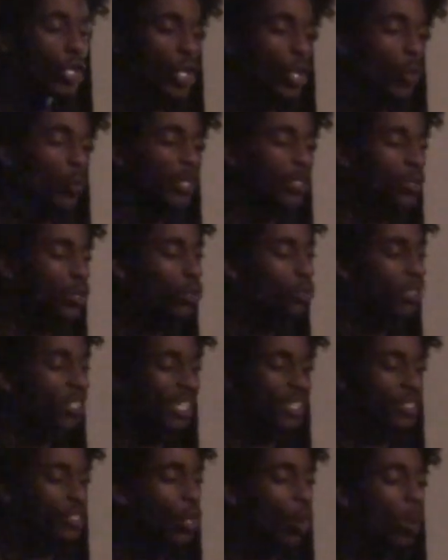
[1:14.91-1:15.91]
and Huey too.
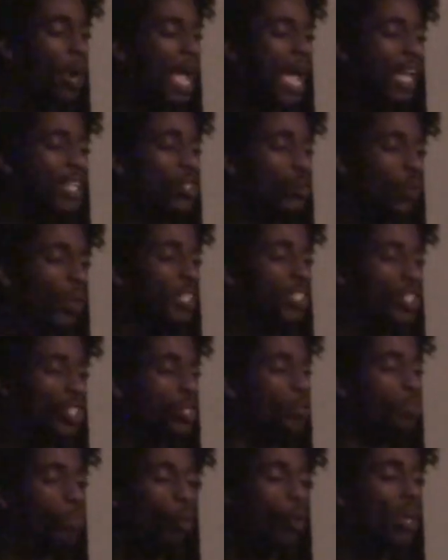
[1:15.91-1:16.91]
Says, don't ask
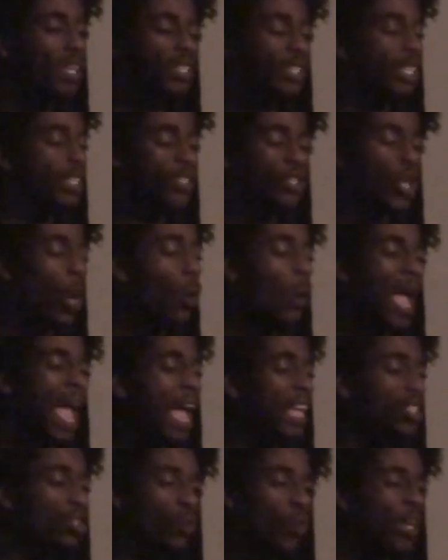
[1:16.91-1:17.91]
questions, boy. Says, don't
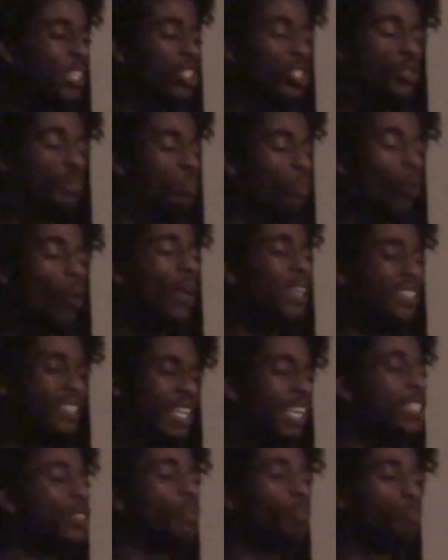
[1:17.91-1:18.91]
ask questions, boy.
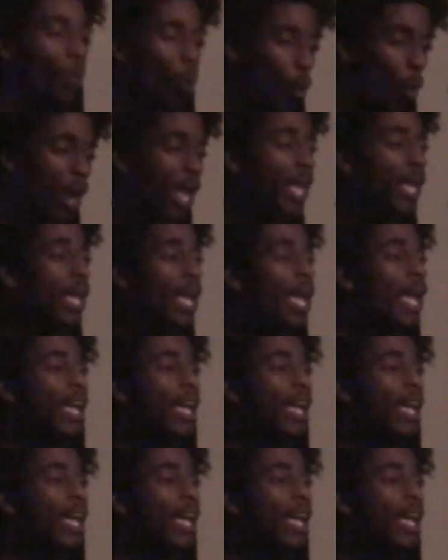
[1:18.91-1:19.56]
Says, boy.